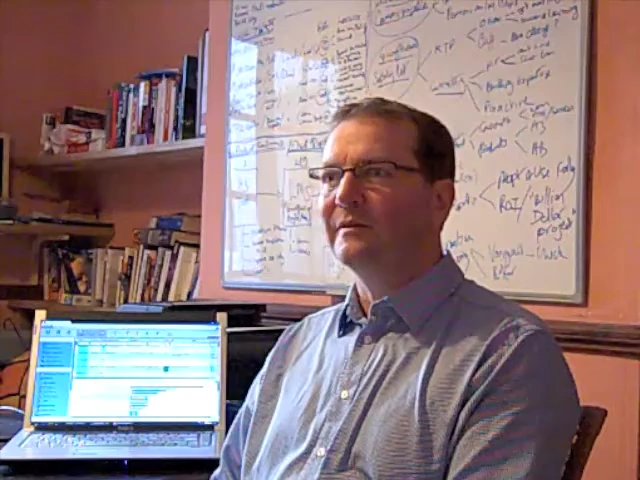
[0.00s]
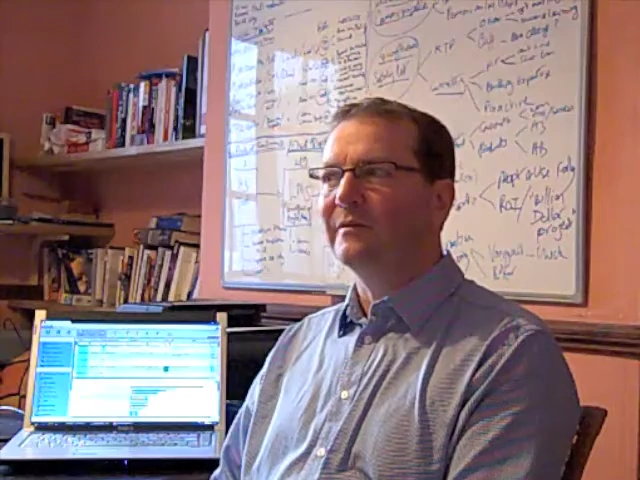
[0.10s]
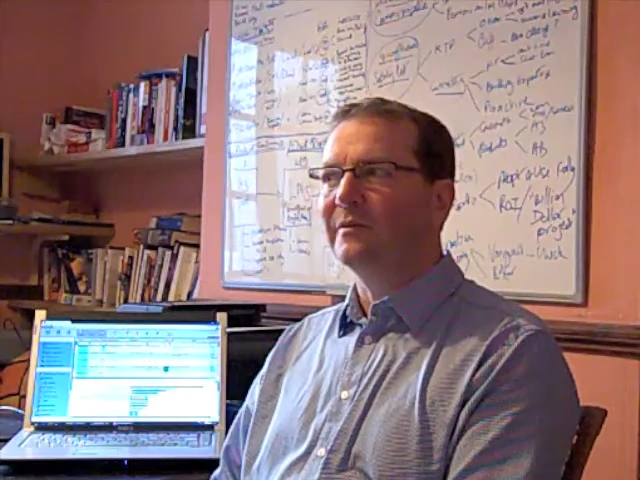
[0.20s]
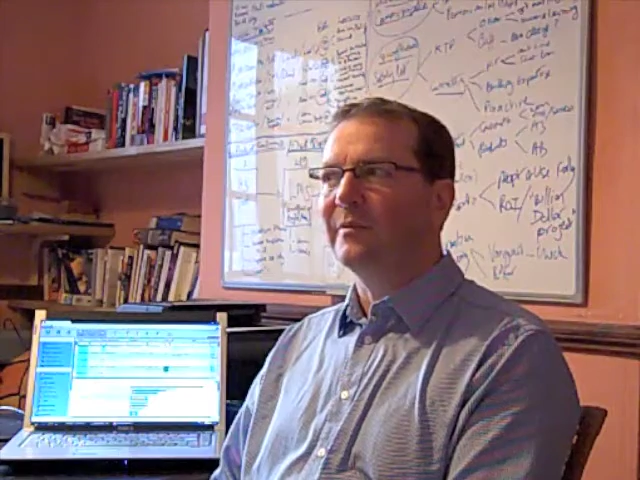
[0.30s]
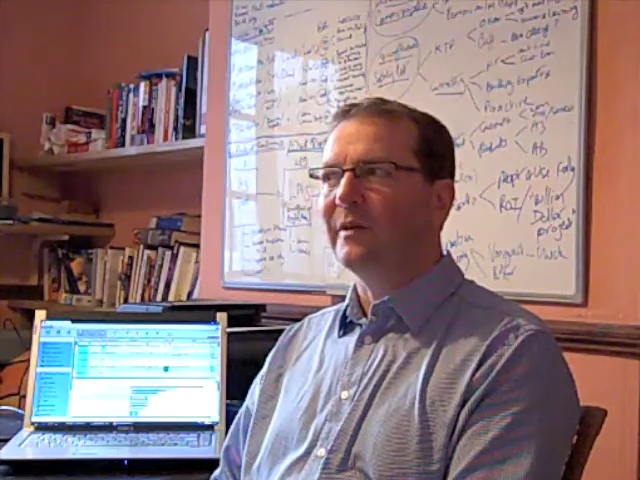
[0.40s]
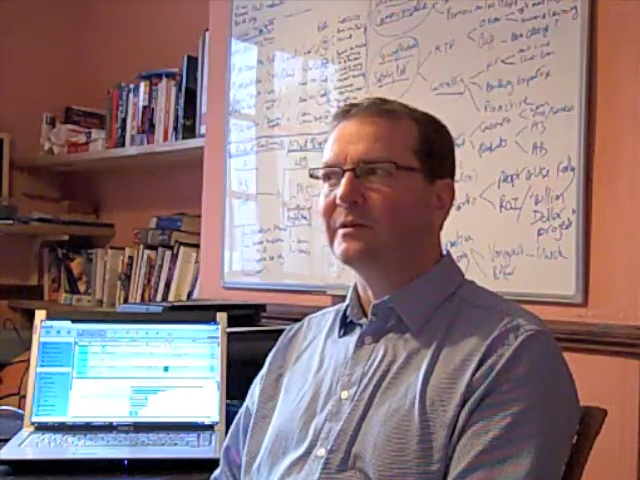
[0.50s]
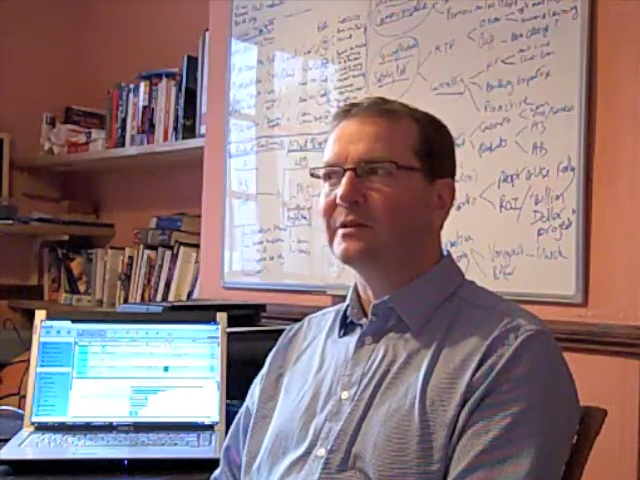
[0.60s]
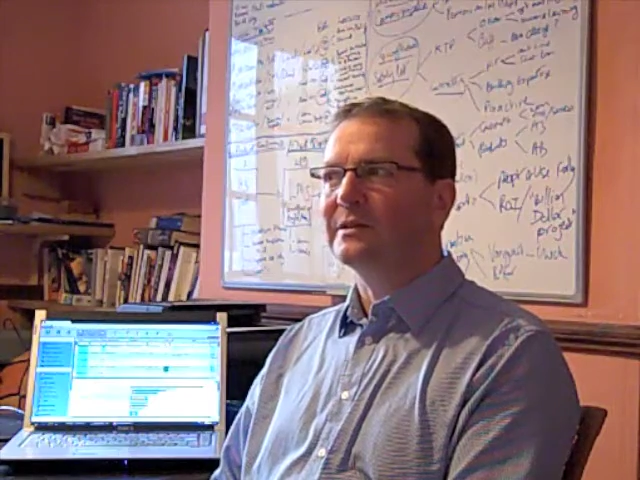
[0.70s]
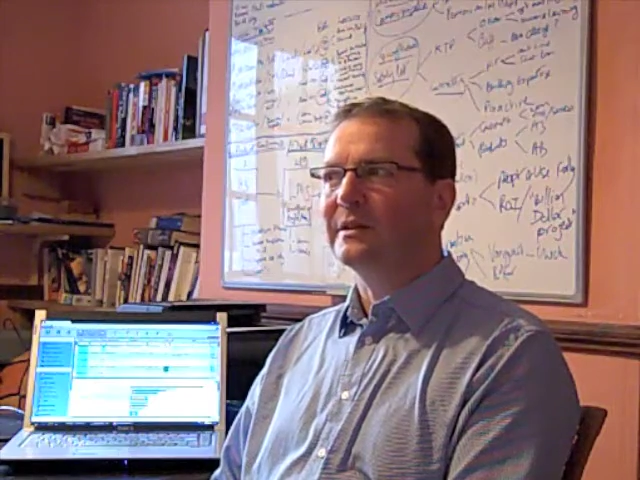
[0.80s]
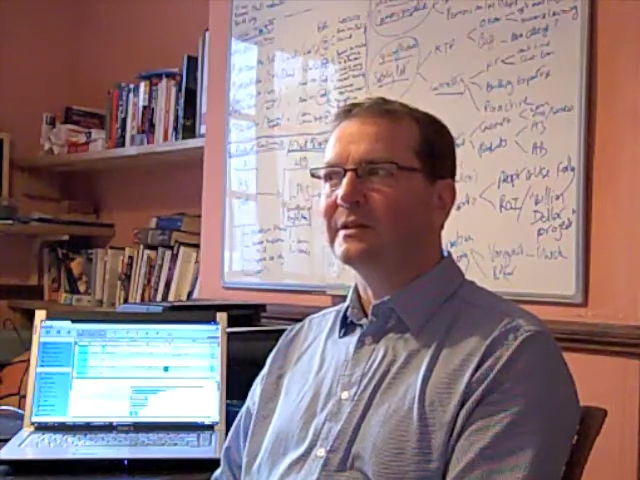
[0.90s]
for about
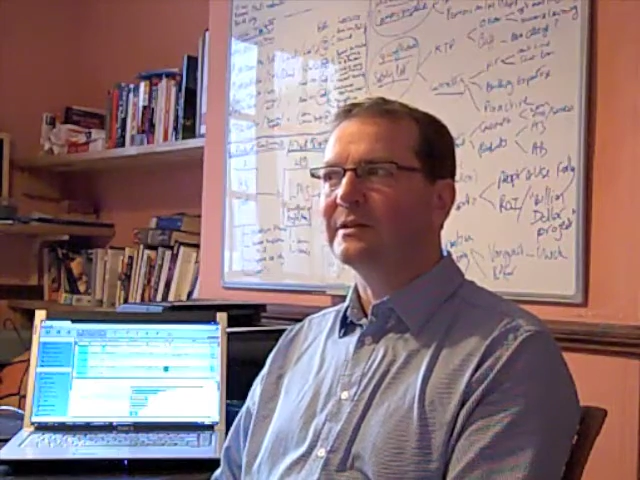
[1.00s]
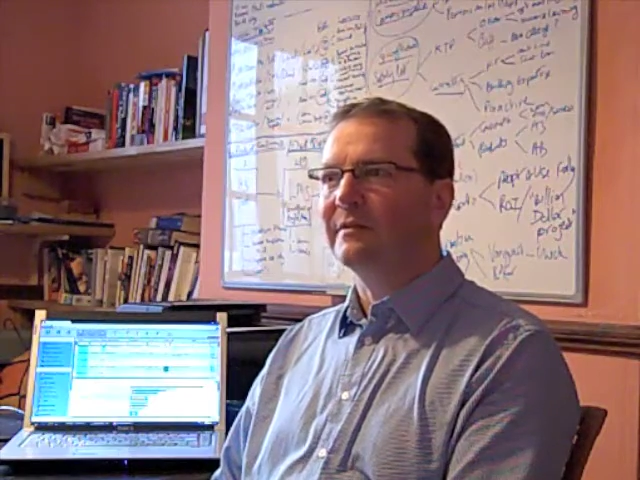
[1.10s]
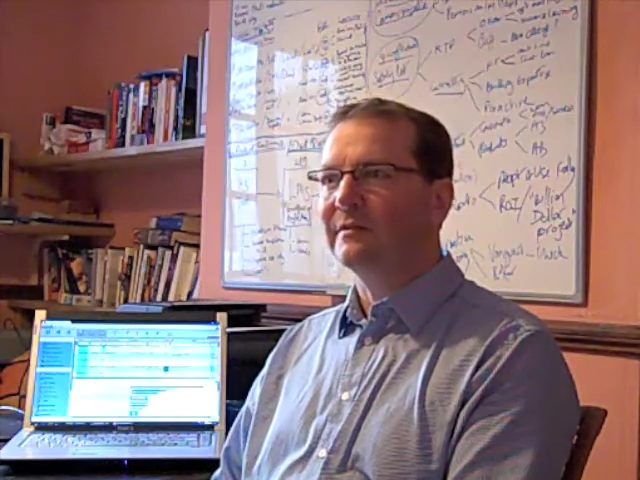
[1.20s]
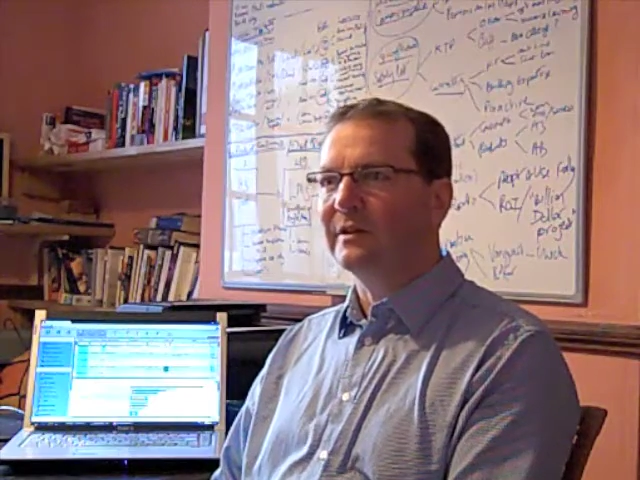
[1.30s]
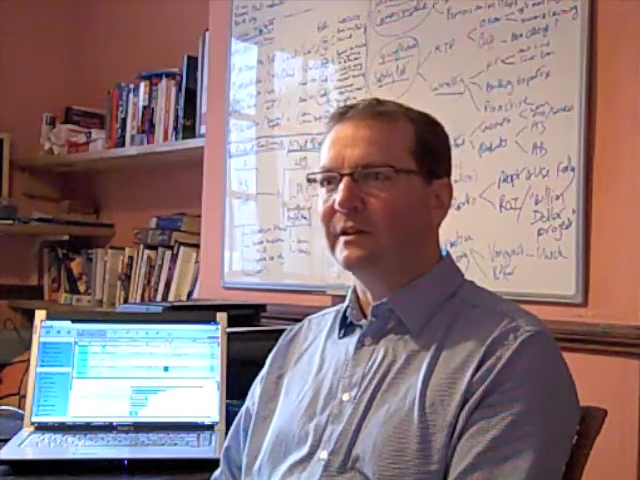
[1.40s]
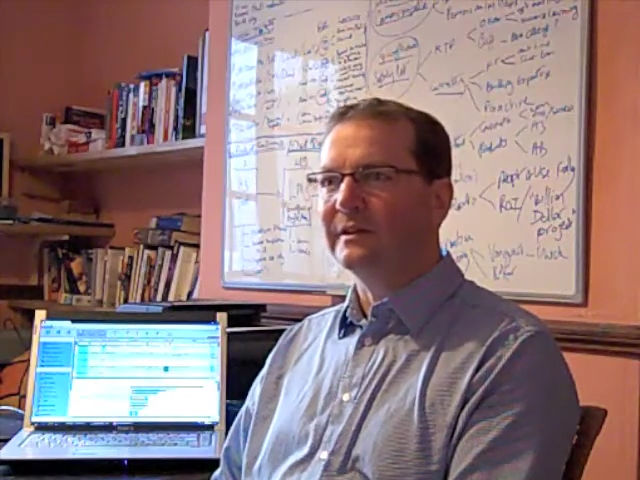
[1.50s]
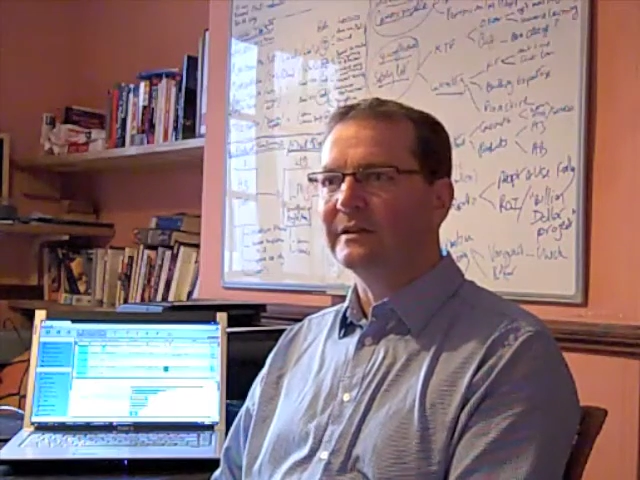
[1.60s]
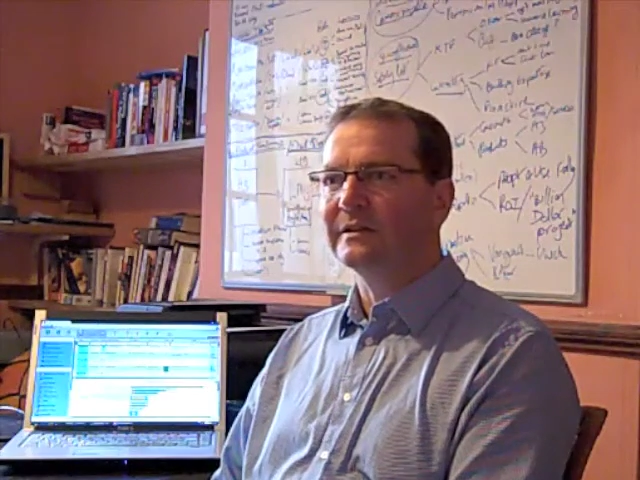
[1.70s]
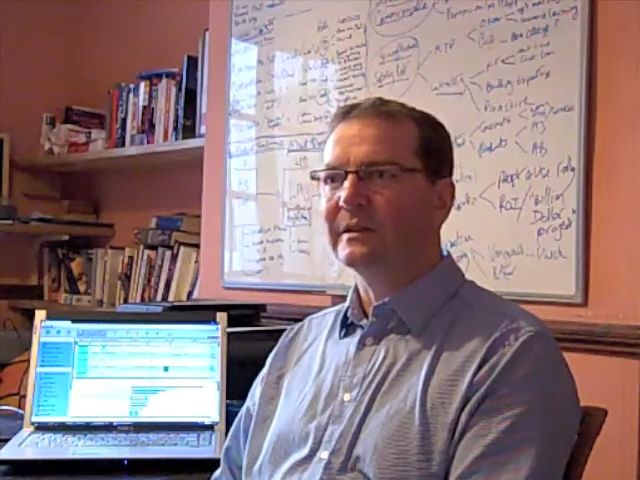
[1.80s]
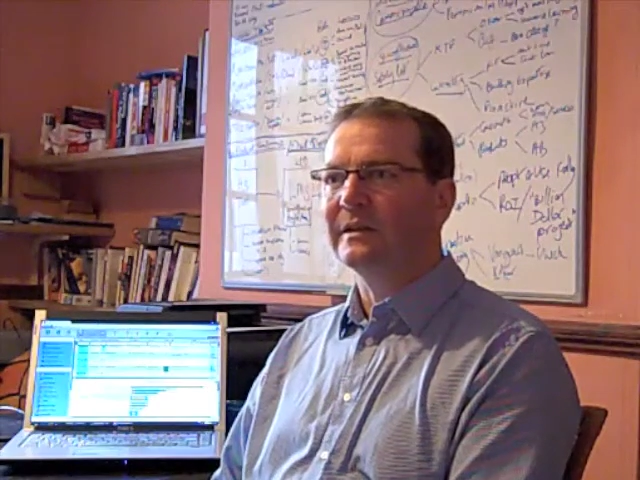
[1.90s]
6-7 years,